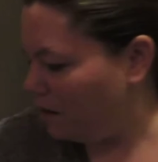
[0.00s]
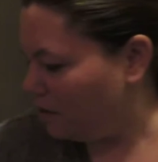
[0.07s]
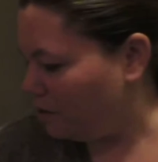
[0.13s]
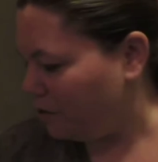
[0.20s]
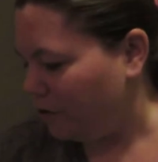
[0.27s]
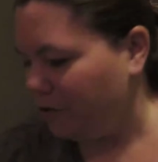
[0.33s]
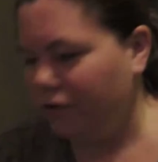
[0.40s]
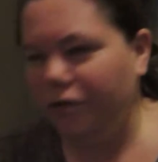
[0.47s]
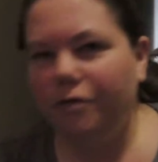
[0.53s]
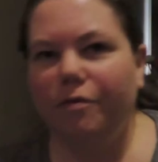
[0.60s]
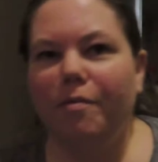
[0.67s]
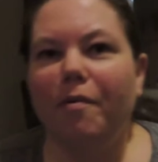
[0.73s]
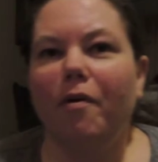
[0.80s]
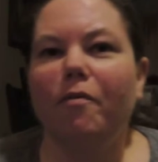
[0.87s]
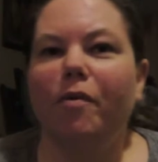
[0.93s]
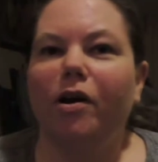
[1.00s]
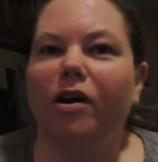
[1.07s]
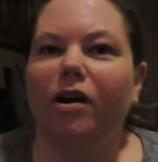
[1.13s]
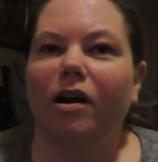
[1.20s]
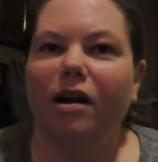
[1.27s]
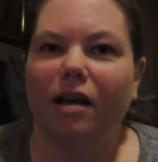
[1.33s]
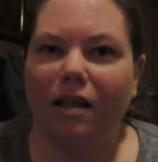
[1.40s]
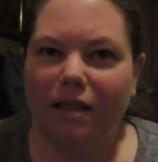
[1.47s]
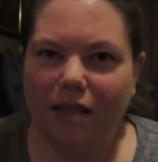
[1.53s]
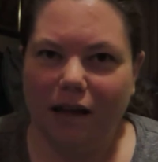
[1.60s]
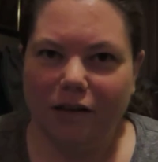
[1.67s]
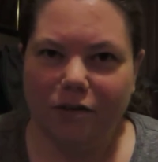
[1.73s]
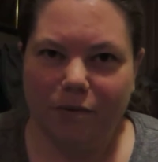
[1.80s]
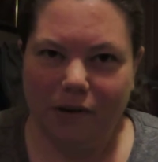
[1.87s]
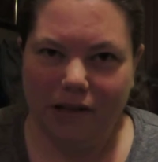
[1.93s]
So as you remember,
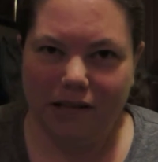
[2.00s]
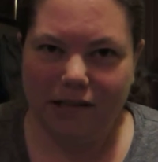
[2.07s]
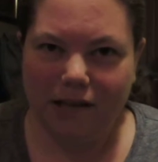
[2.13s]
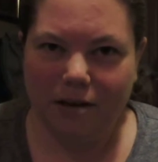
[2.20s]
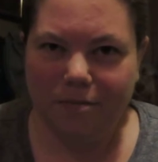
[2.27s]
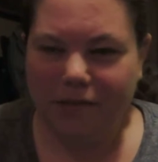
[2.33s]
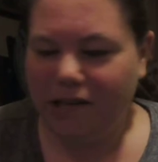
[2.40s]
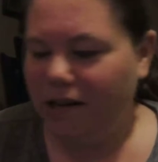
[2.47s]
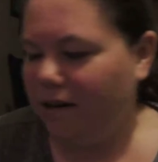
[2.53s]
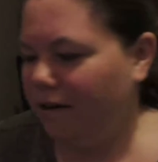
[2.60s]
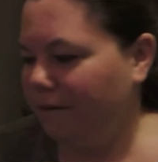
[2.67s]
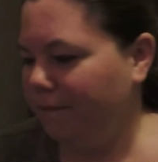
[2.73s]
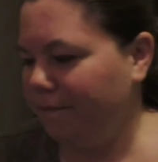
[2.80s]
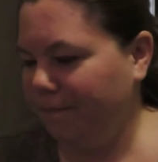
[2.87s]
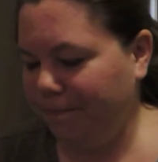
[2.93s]
that's where this comes in.